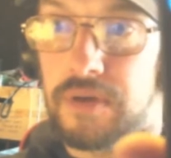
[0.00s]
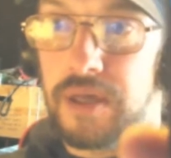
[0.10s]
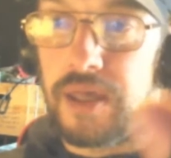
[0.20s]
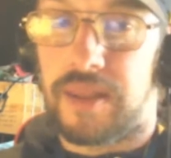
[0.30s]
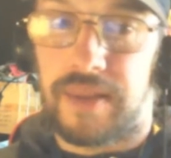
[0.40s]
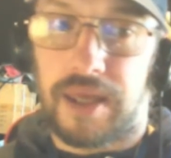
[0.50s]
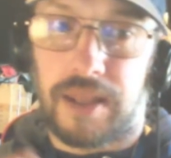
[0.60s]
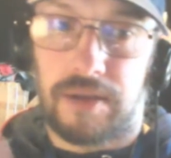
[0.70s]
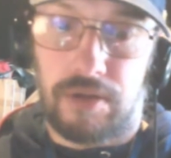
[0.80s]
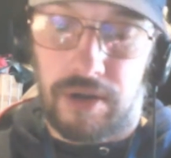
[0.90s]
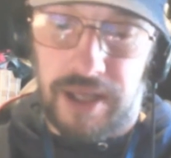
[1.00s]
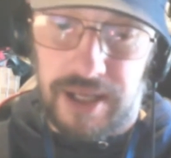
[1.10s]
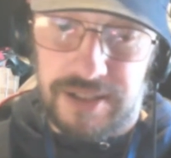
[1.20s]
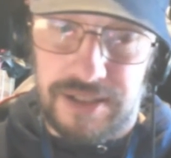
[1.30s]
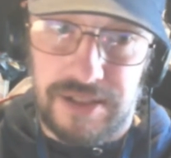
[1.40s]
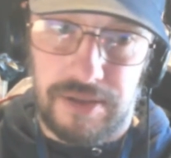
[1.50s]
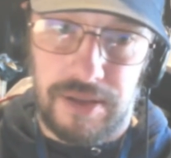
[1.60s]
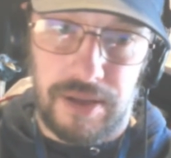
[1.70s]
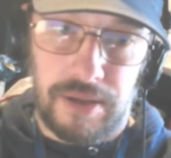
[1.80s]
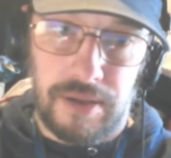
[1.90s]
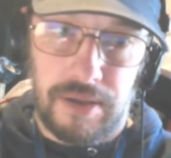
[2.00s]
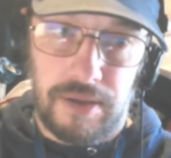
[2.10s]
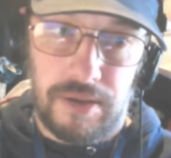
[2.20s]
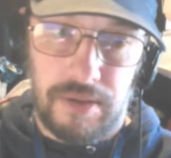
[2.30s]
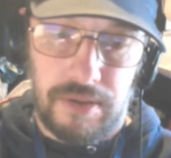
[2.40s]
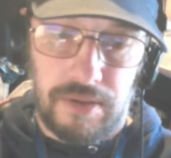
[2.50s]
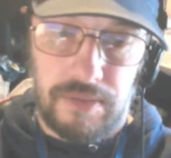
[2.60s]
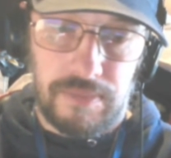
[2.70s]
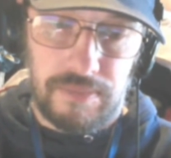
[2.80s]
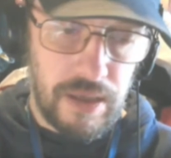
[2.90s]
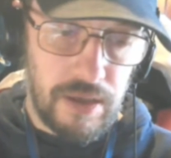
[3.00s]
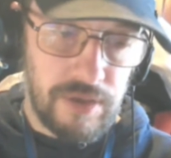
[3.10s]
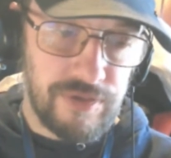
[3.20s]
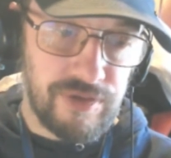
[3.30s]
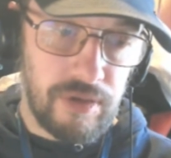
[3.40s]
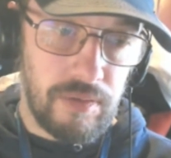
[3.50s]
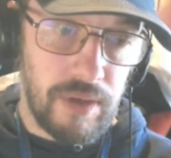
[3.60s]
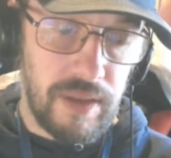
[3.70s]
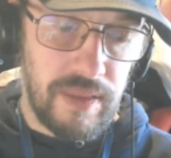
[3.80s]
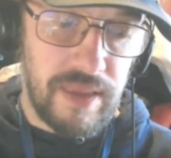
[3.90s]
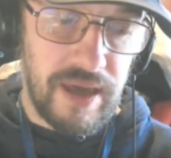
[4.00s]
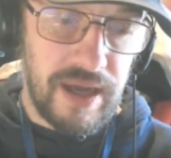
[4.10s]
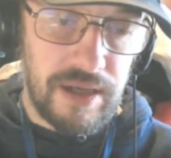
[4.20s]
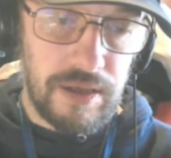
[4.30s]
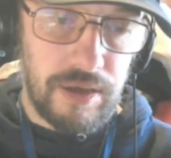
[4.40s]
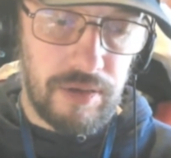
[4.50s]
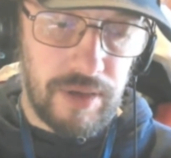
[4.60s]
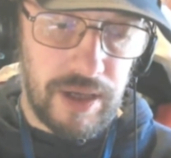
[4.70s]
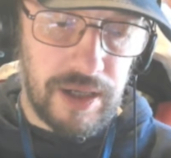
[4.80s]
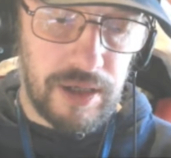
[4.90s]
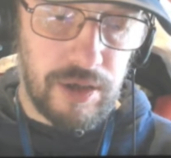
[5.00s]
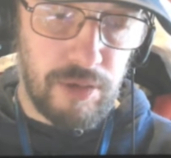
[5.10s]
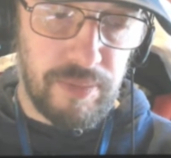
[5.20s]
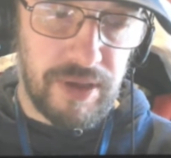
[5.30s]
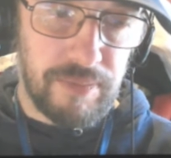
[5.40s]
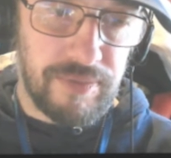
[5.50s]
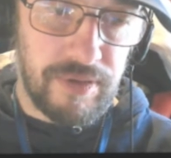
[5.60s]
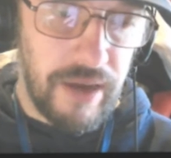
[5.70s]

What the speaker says: and then you're connected to the. So then you go ahead and open up I